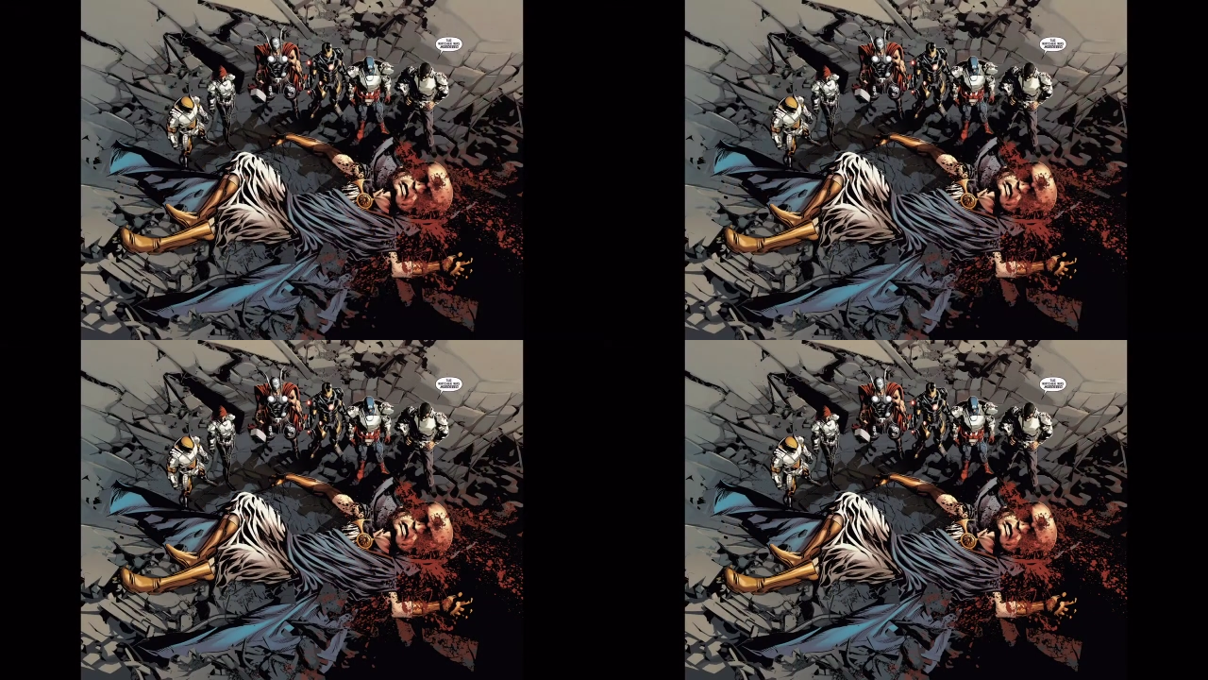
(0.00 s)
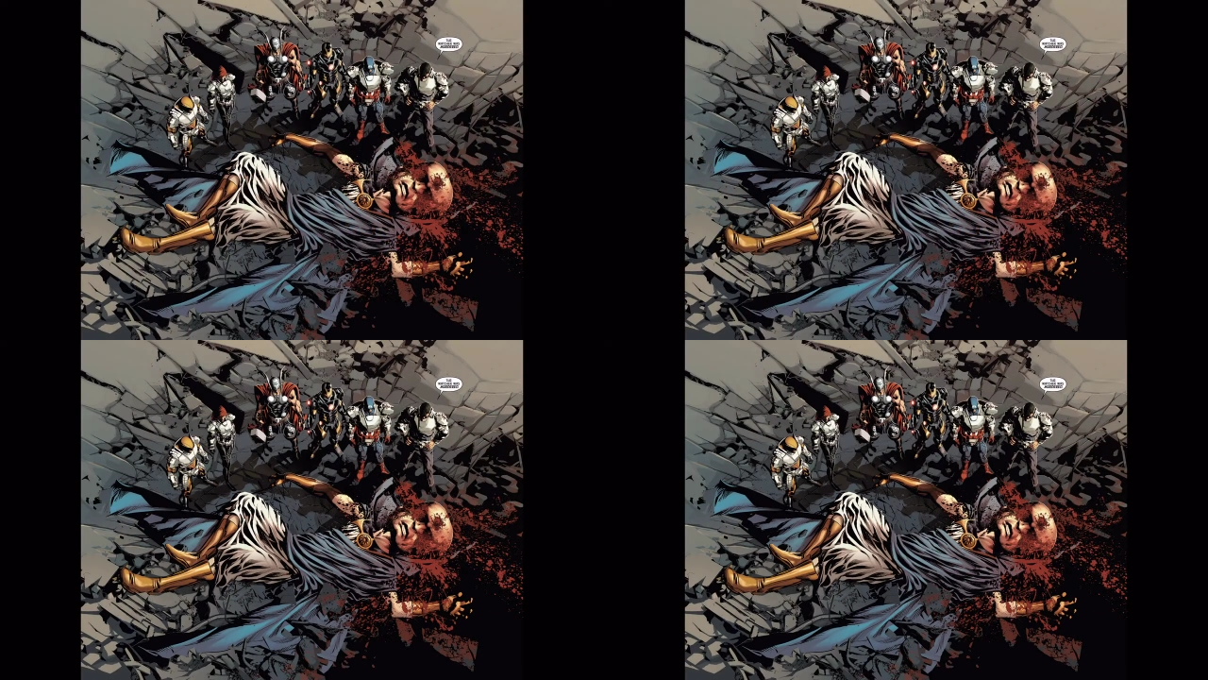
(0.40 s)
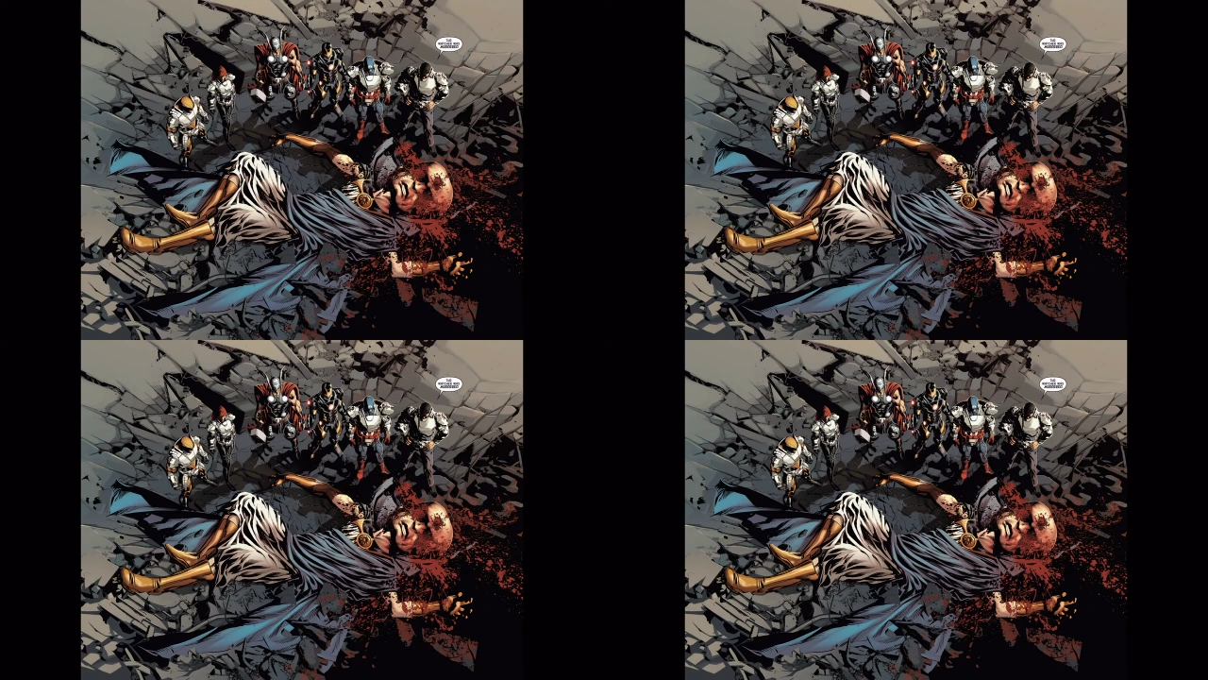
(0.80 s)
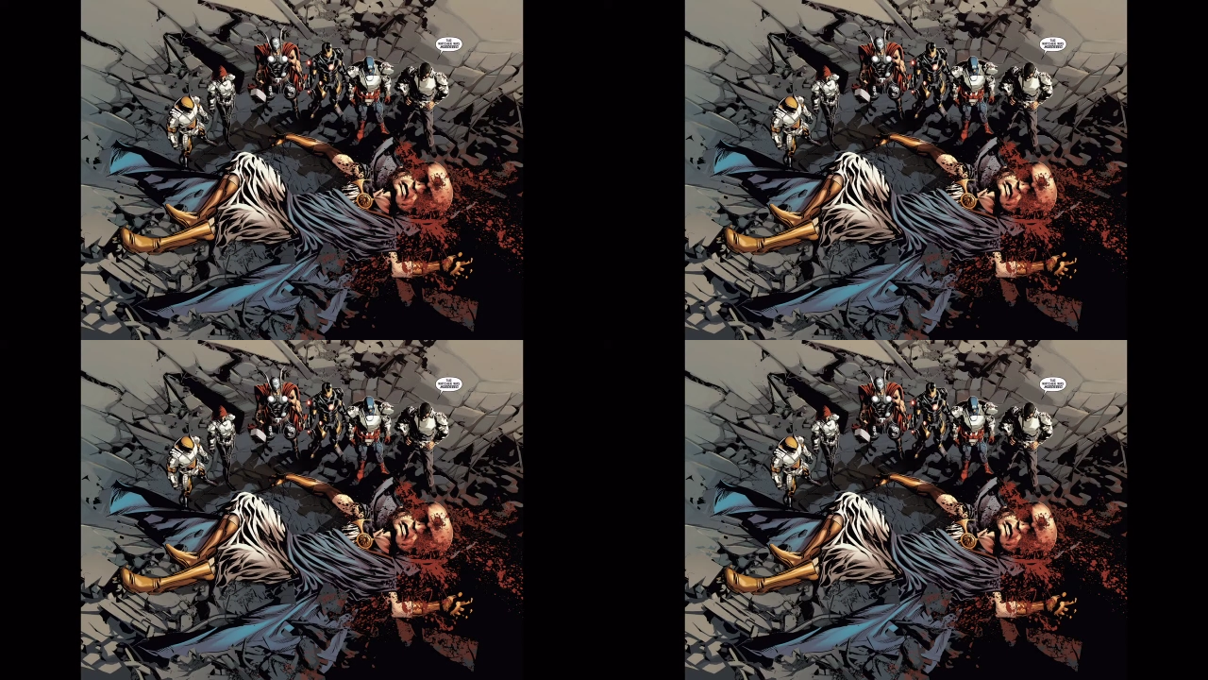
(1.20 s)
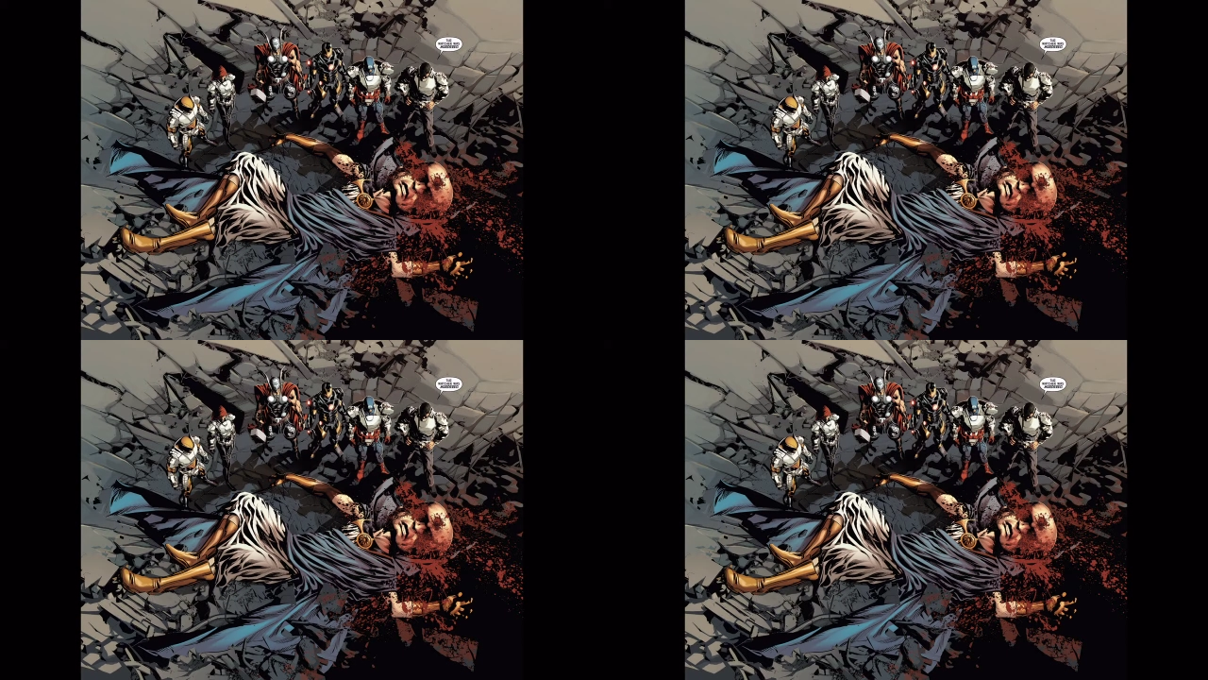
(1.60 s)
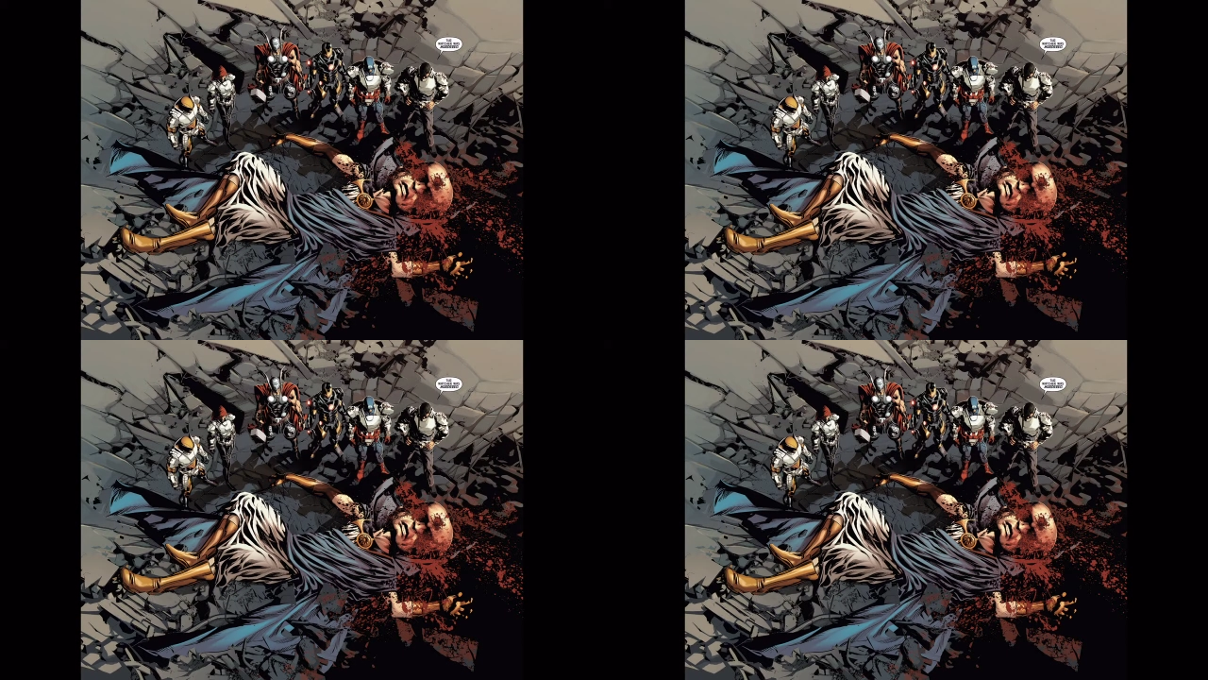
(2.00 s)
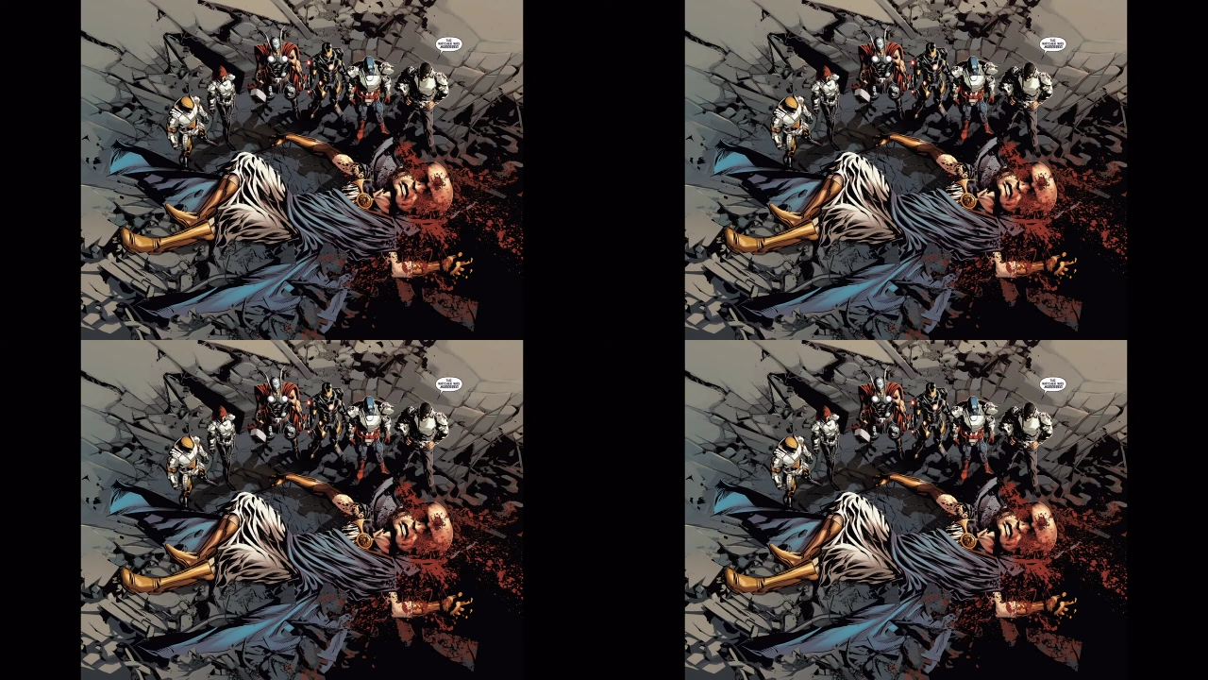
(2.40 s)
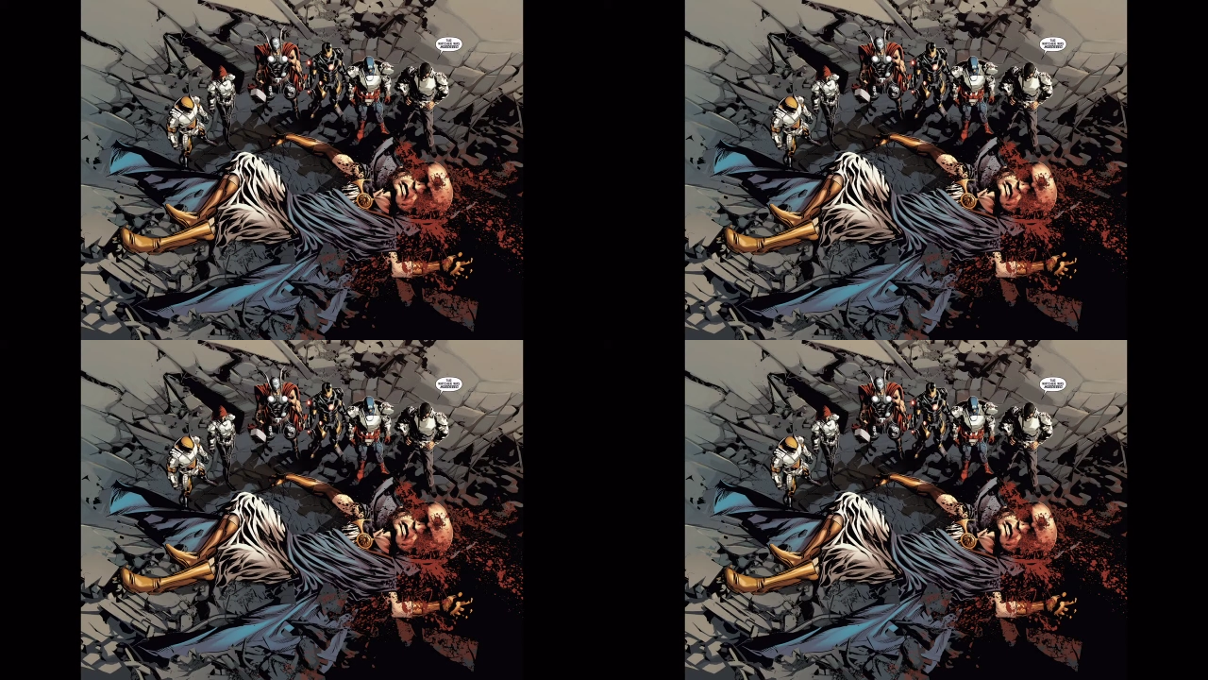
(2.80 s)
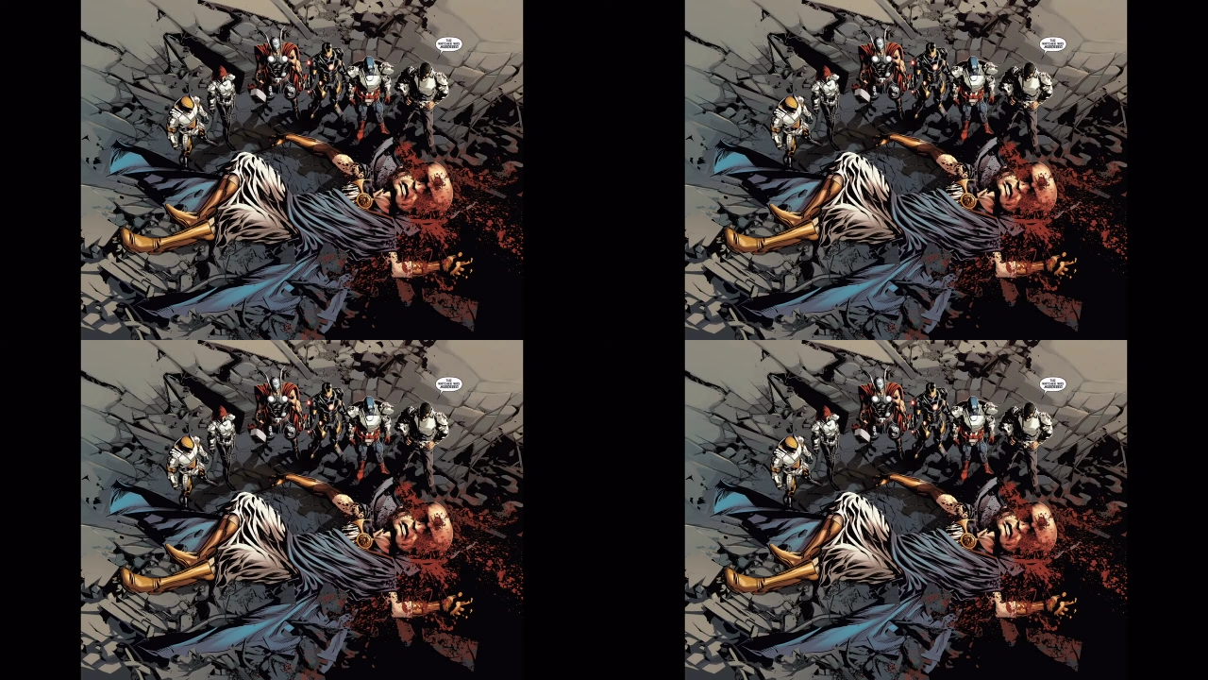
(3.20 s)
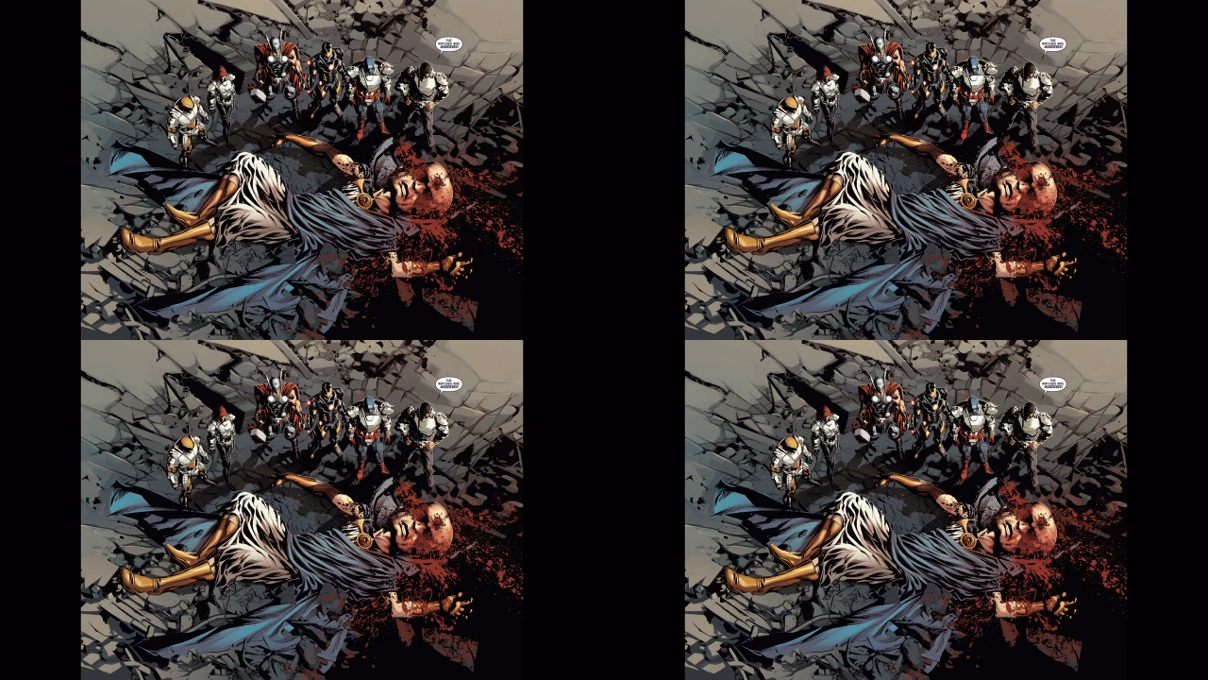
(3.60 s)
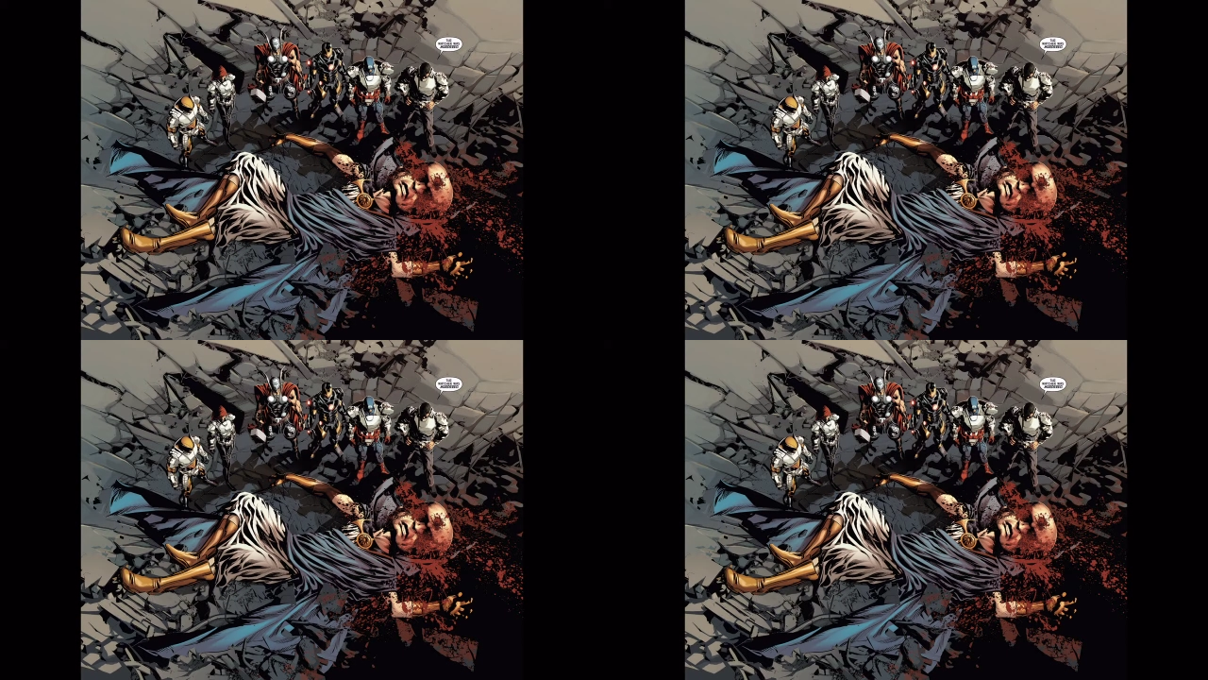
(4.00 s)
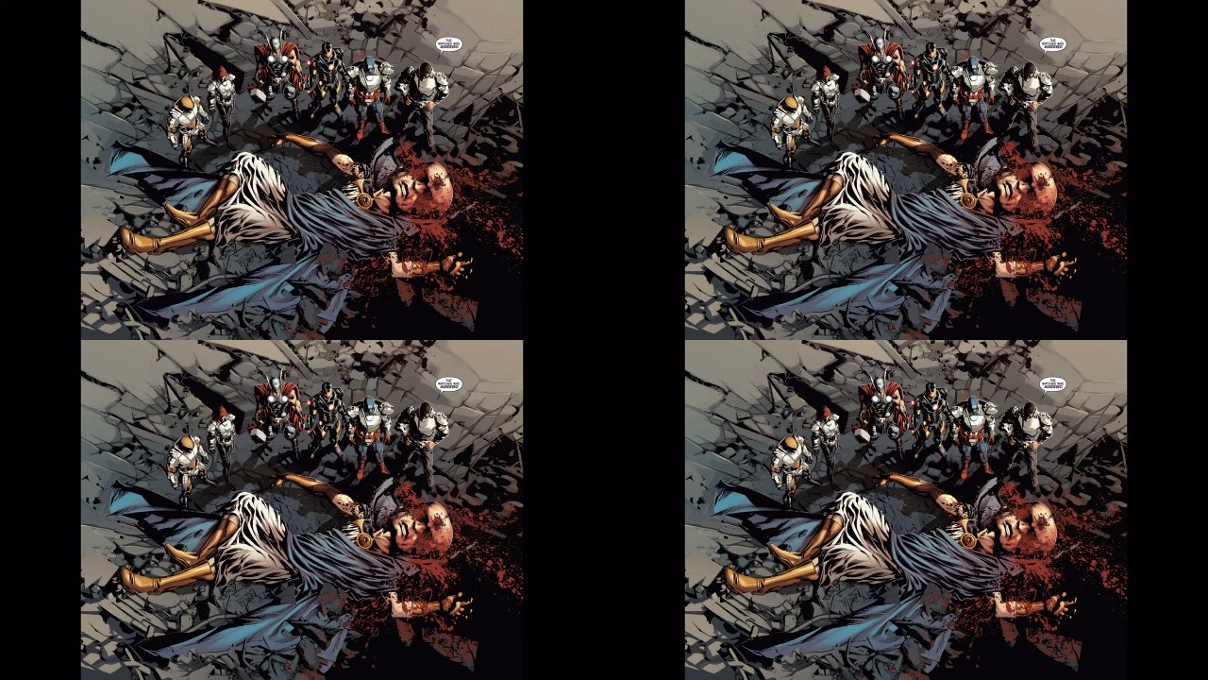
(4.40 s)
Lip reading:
(no speaker visible)